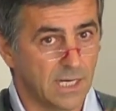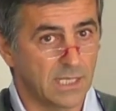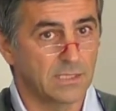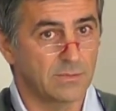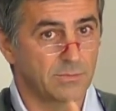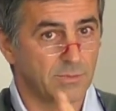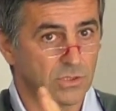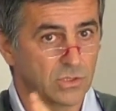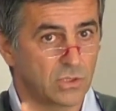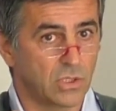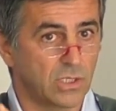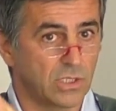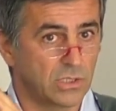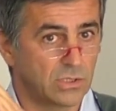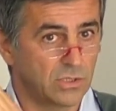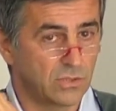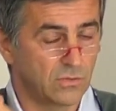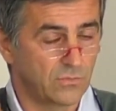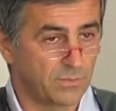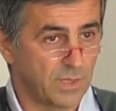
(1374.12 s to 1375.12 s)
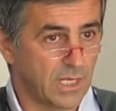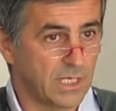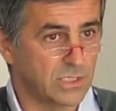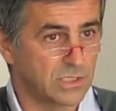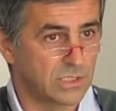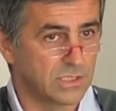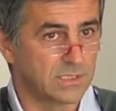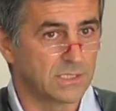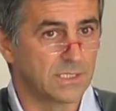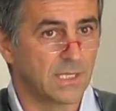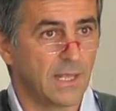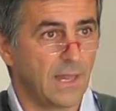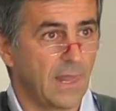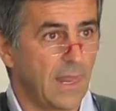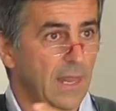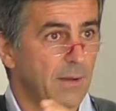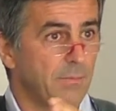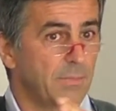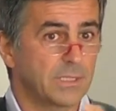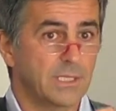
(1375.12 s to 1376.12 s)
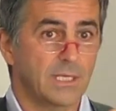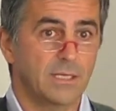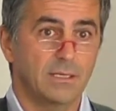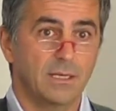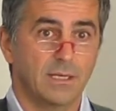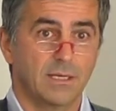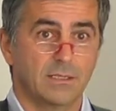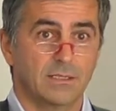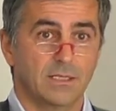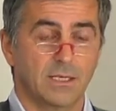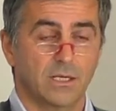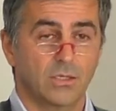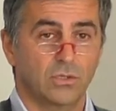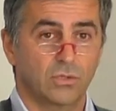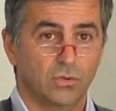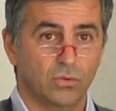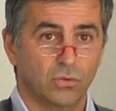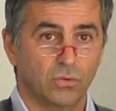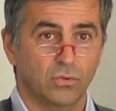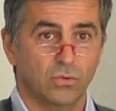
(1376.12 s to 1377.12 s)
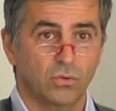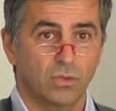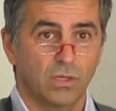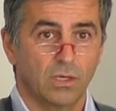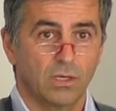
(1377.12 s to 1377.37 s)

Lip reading: majority of patients. But then there are two